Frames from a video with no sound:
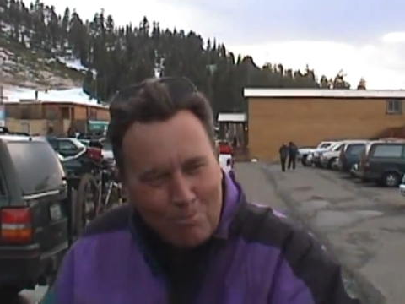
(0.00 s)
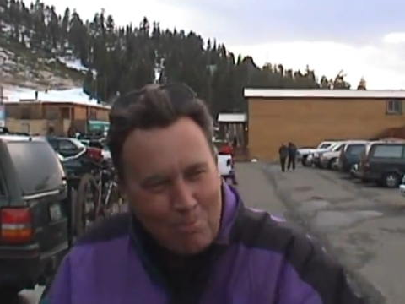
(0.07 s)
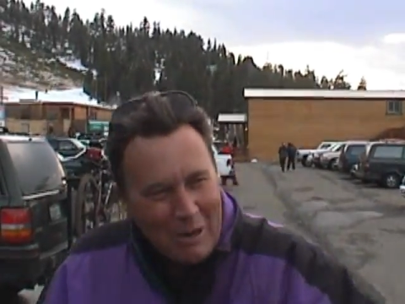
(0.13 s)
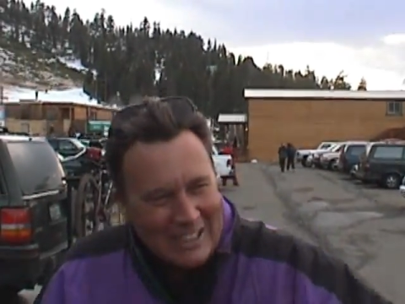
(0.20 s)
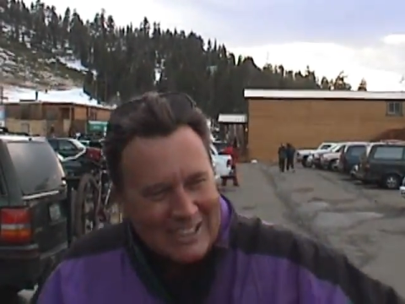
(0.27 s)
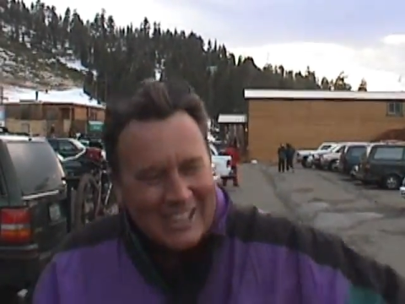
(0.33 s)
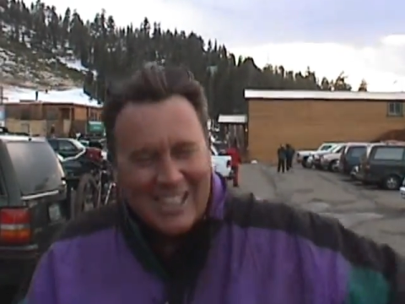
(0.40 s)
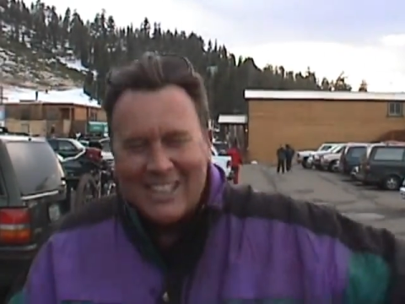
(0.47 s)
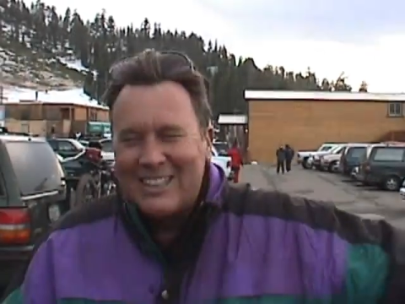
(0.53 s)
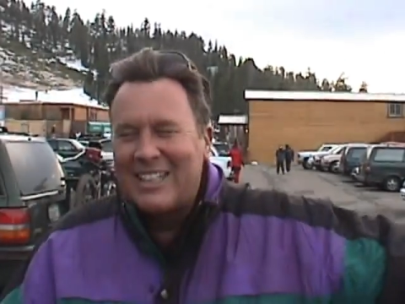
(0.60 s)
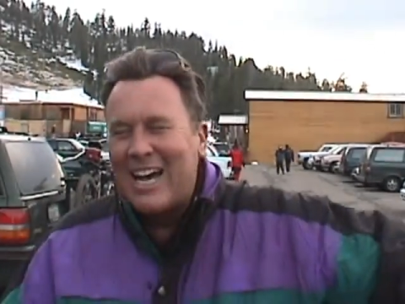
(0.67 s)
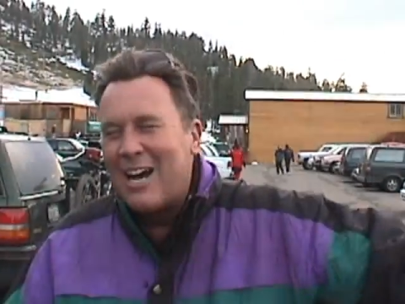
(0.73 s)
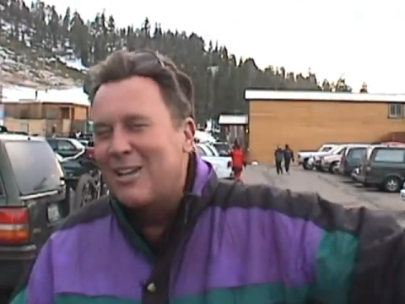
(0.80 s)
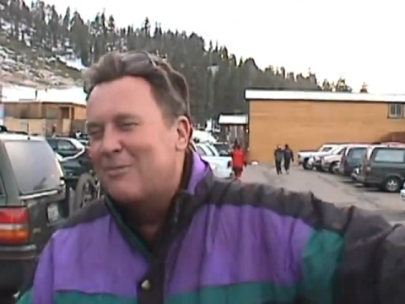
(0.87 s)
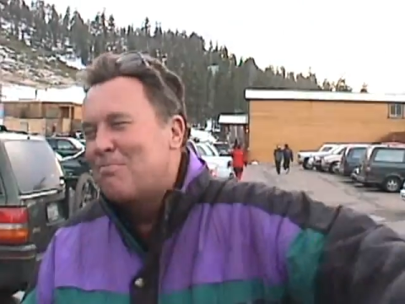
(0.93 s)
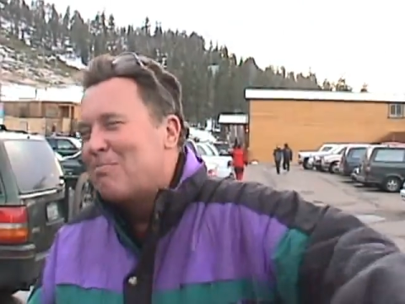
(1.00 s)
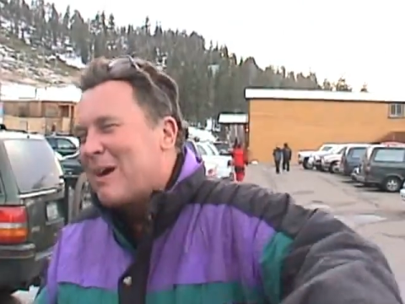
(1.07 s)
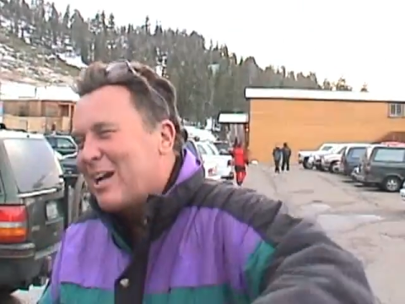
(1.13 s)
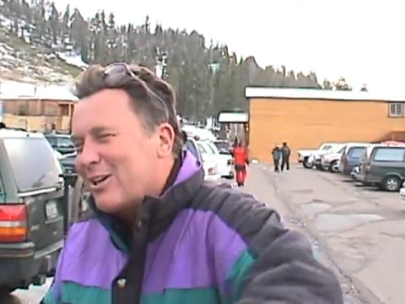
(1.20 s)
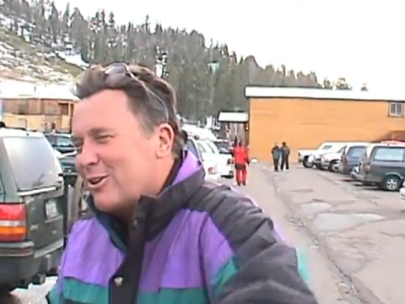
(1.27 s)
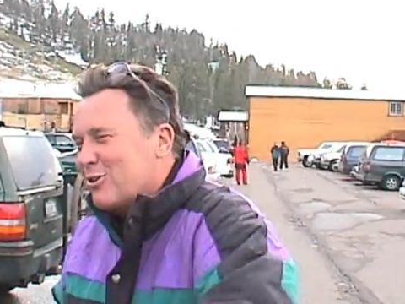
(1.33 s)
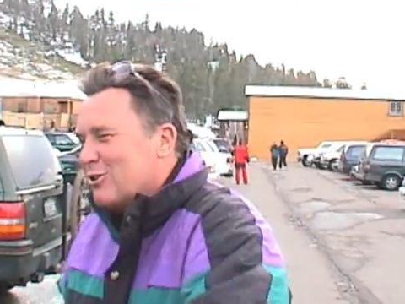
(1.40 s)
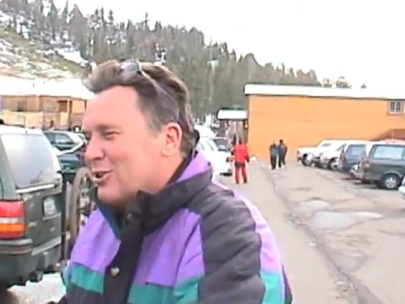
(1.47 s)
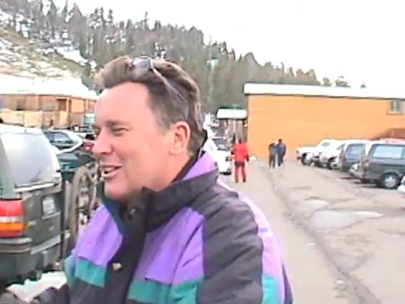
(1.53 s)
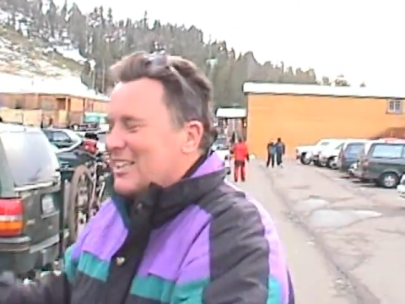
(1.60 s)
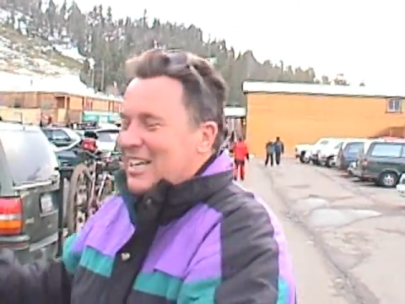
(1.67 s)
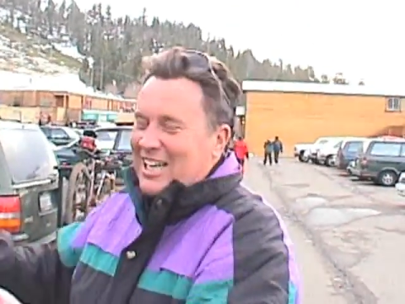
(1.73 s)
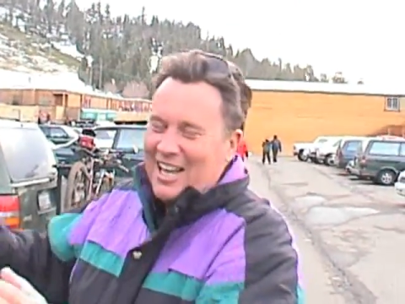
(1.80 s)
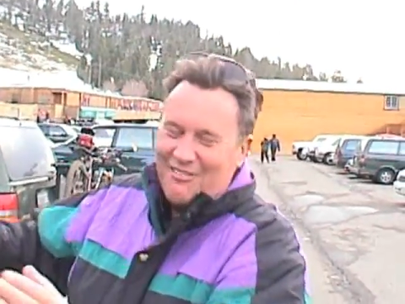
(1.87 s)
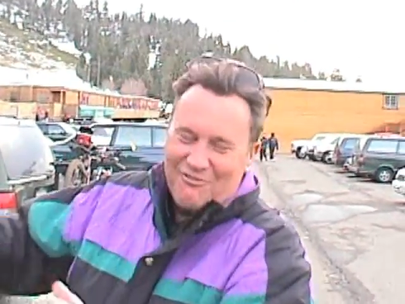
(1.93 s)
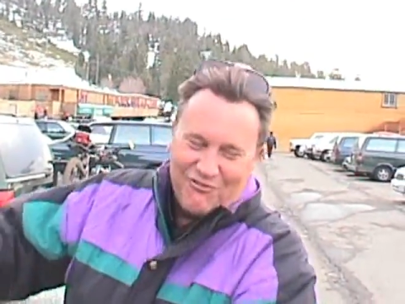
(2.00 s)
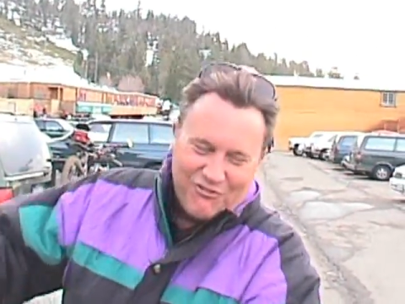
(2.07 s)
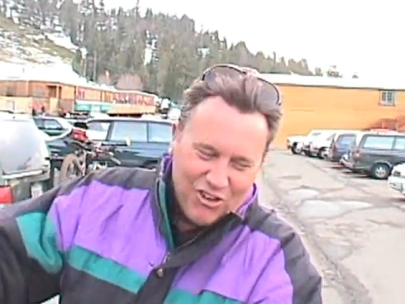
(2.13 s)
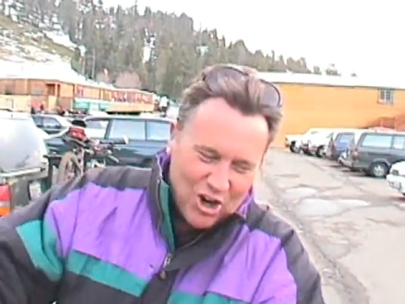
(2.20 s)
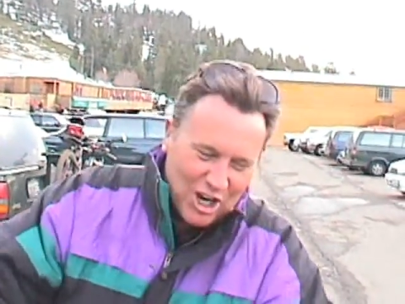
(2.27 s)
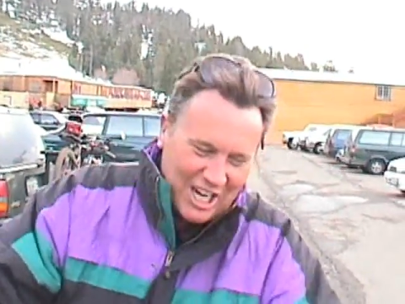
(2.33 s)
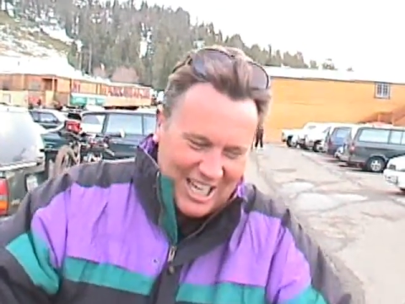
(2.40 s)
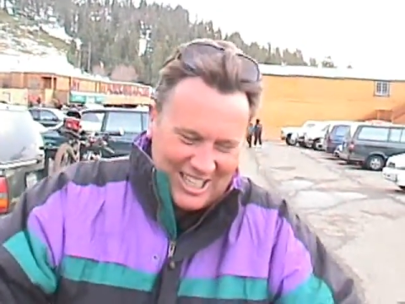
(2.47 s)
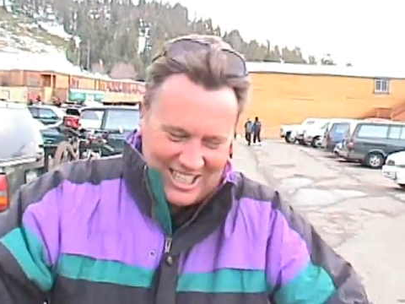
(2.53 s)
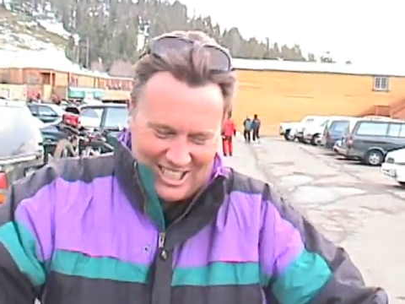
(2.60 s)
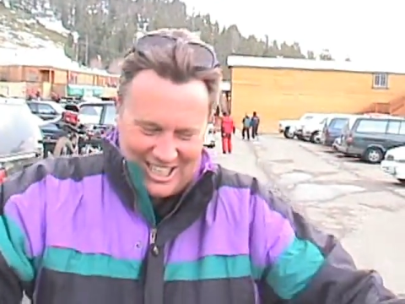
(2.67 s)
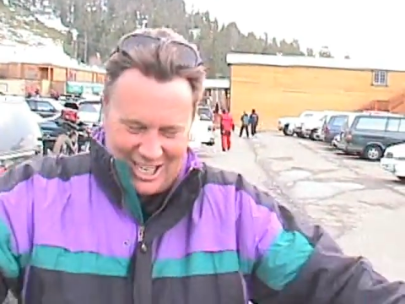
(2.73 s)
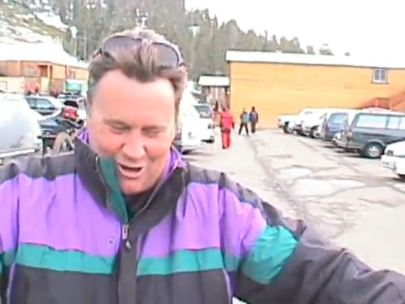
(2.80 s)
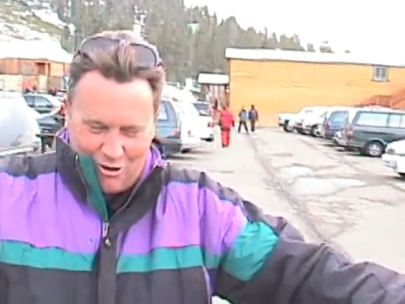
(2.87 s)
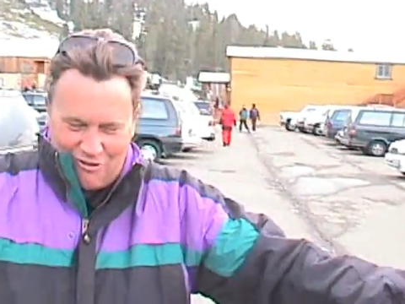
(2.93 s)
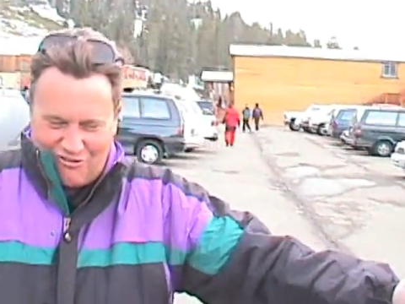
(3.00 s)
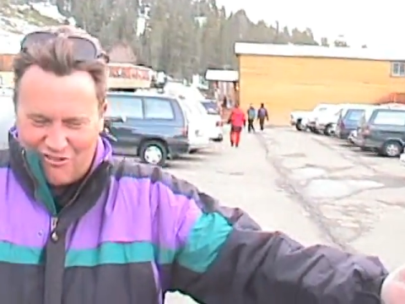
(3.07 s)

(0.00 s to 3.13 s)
buzzing down by you, and then they fall, and then they go